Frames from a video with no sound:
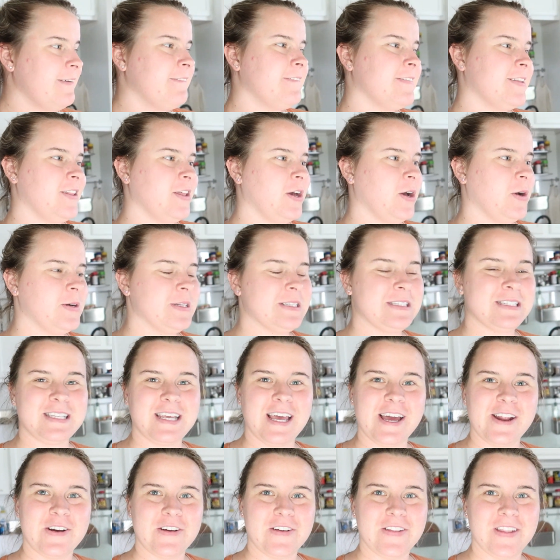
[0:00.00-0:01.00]
even though it's
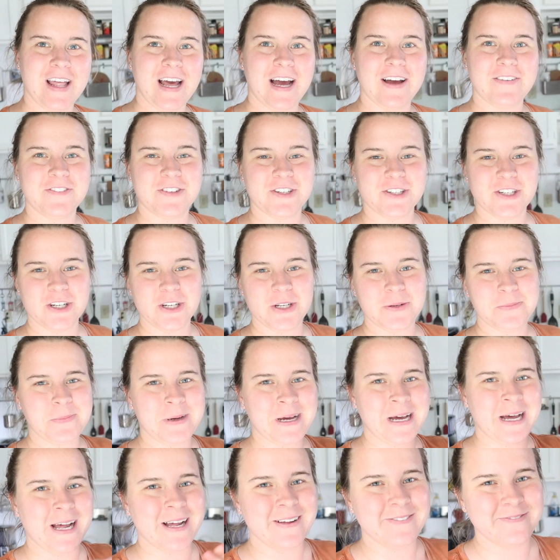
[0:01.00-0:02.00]
later in the afternoon,
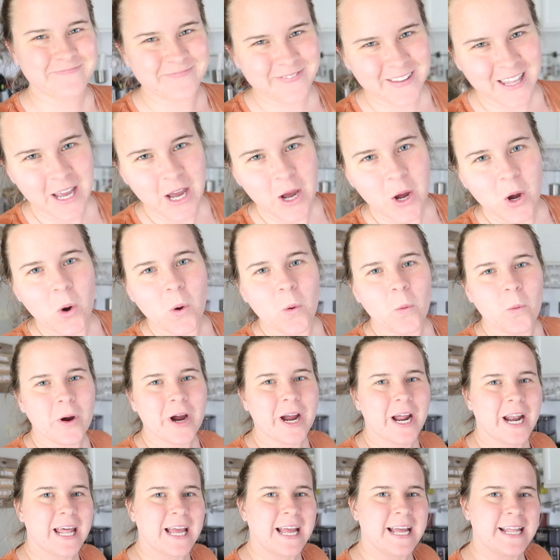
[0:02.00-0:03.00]
but
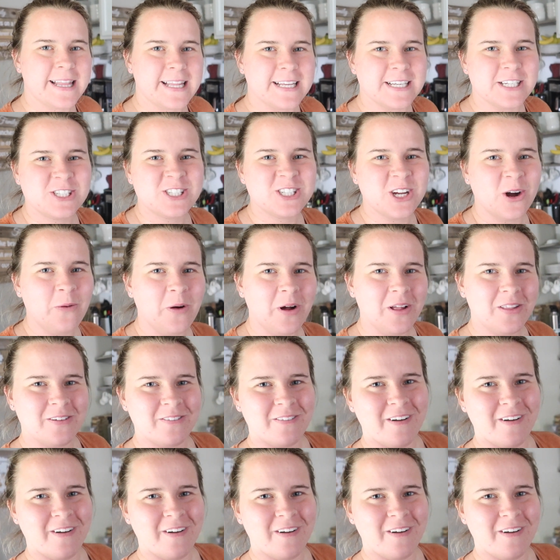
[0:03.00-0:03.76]
we're gonna get this show on